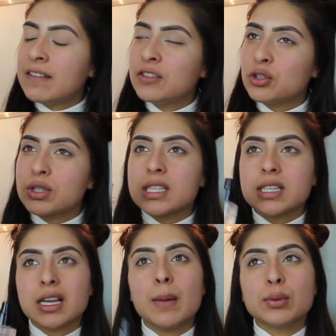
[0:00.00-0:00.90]
used this
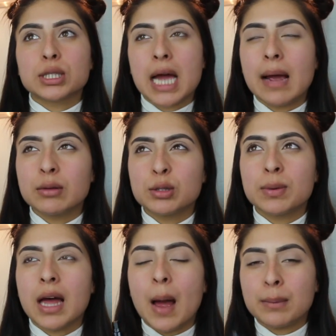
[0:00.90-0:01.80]
a couple of times,
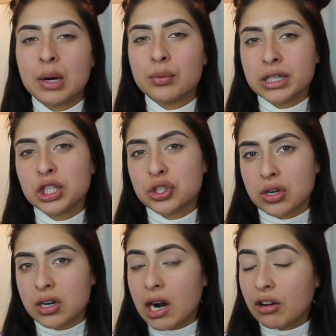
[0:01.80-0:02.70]
but I'm not really
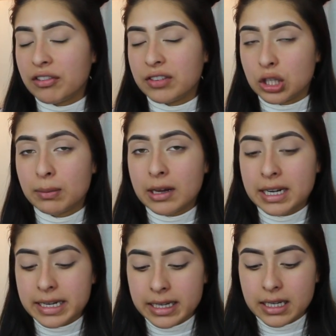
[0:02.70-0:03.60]
sure how I'll feel about
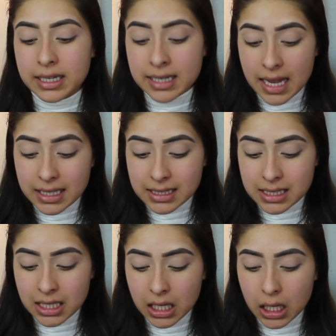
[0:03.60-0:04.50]
it
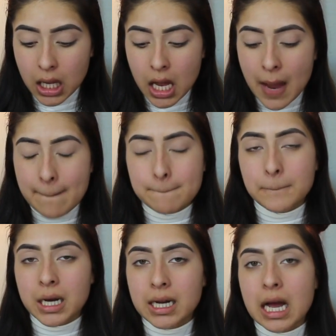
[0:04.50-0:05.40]
yet.
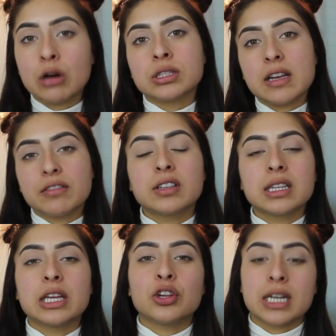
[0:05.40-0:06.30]
But I'll definitely
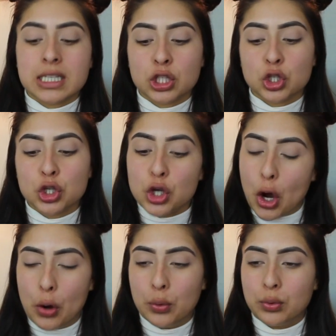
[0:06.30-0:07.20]
let you guys
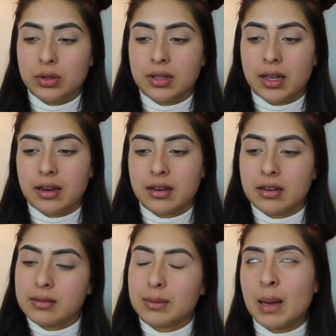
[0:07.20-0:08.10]
know. Like,
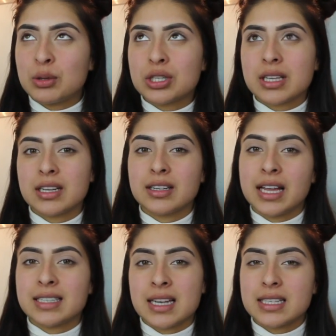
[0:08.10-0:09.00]
I'm just going to
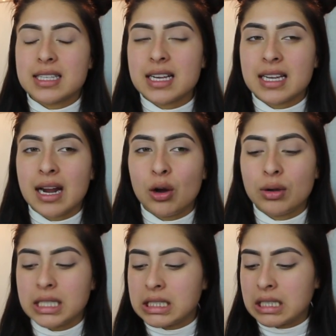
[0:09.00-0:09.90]
like testing it
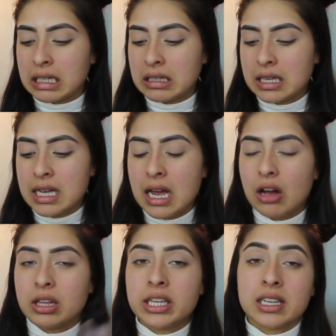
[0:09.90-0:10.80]
out, and like
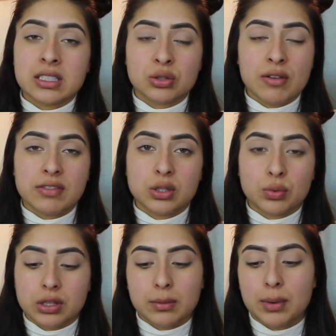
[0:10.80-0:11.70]
I'll let you guys know if it's
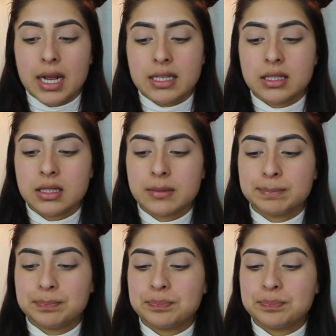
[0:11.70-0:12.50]
worth the price.